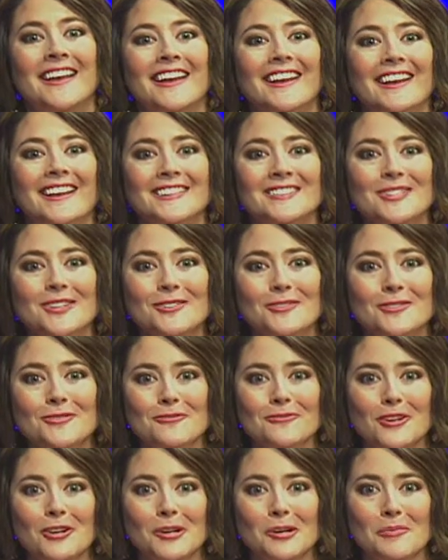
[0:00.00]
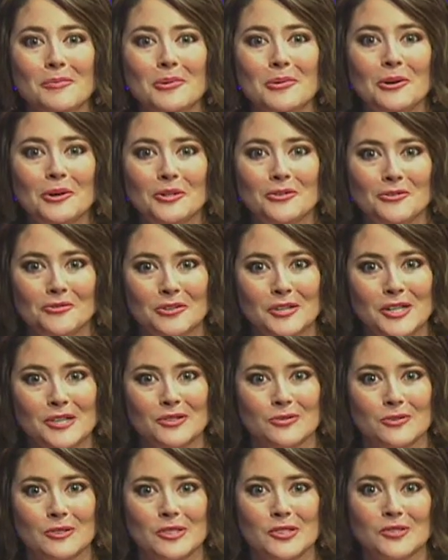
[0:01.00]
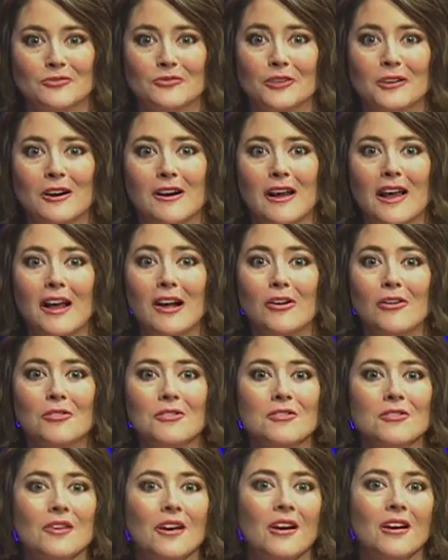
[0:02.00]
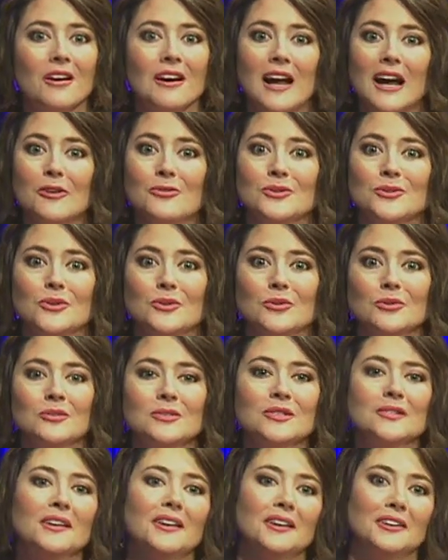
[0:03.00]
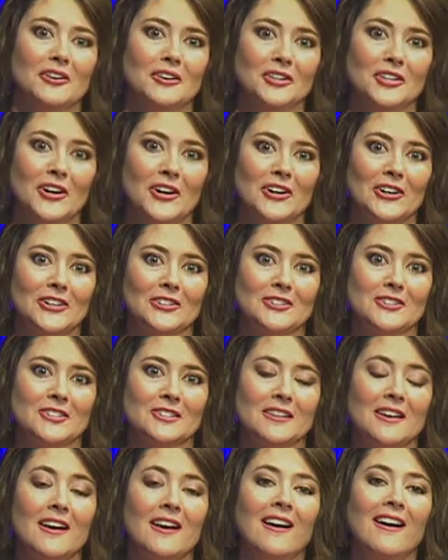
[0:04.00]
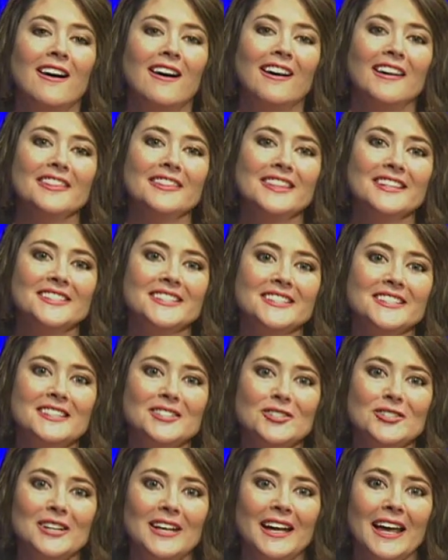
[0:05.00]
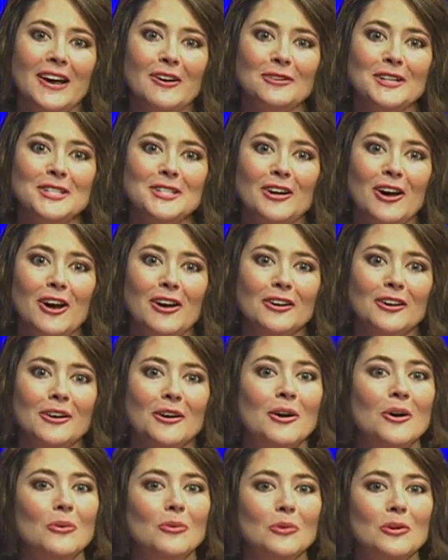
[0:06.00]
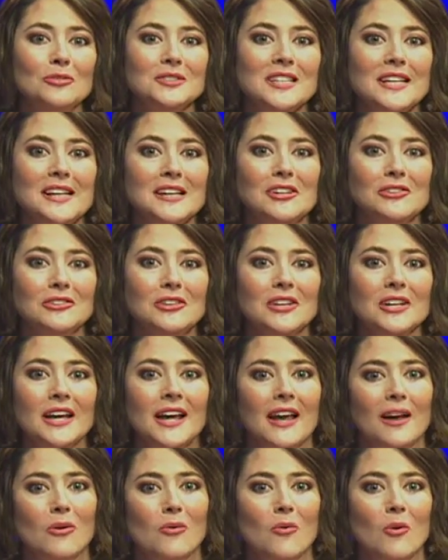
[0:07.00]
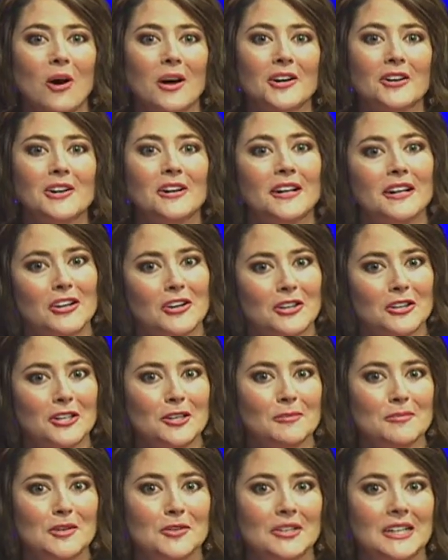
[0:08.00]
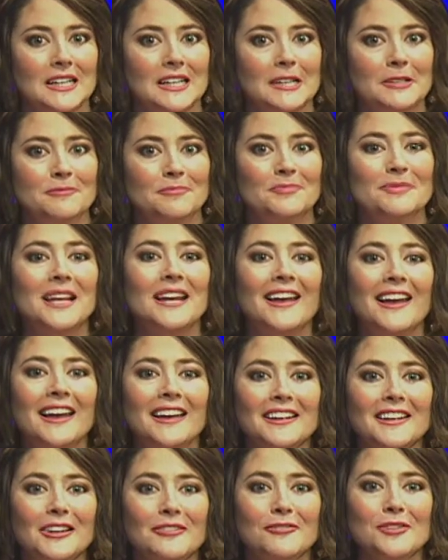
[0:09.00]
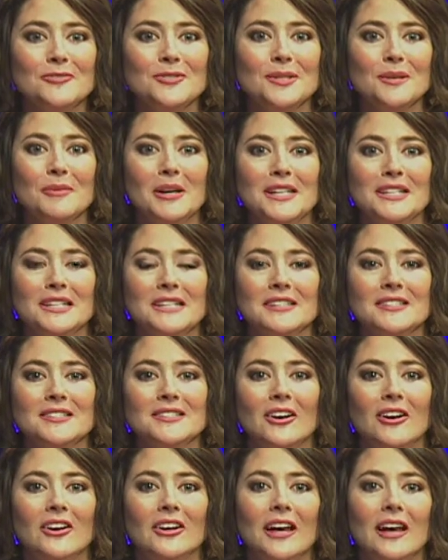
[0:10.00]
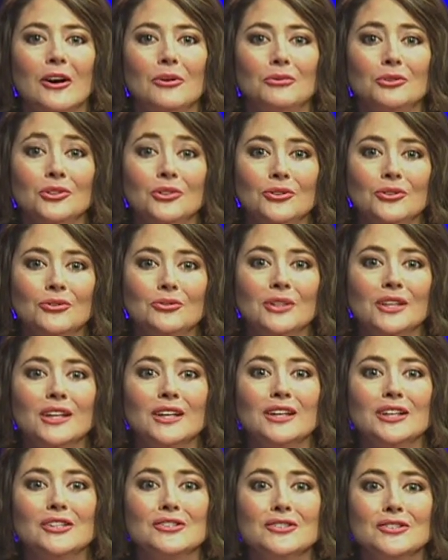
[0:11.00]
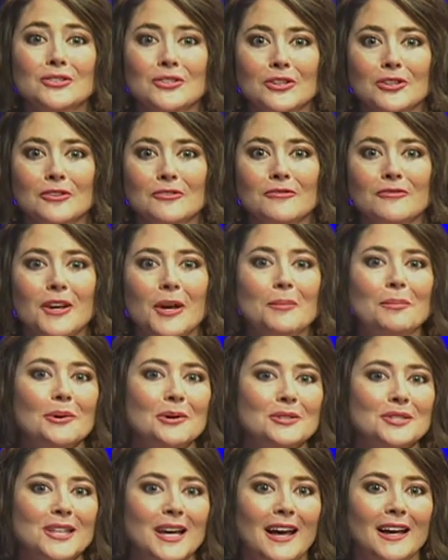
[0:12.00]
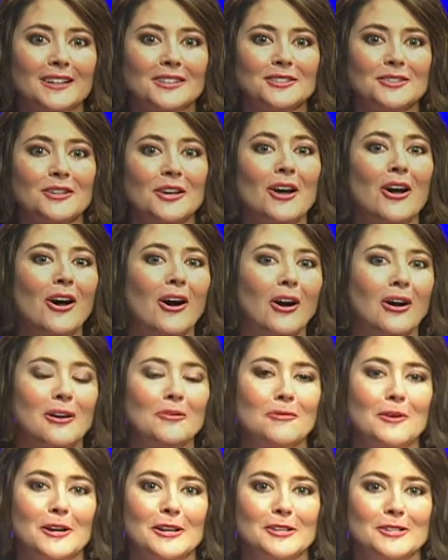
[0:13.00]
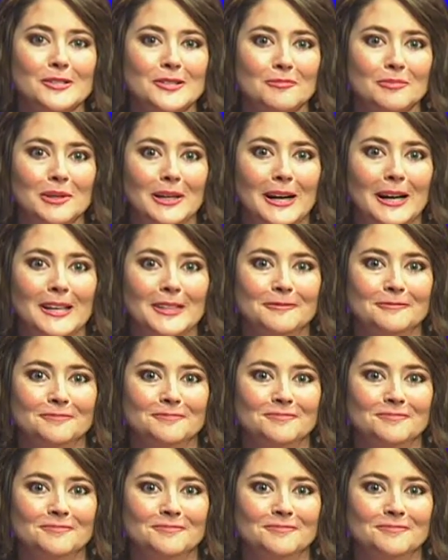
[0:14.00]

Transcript: It's also a very important resource for our health, our households, and our yards. On this edition of County Talk, we'll take a look at water in our community and give you some ideas on how you can conserve and protect our water supply.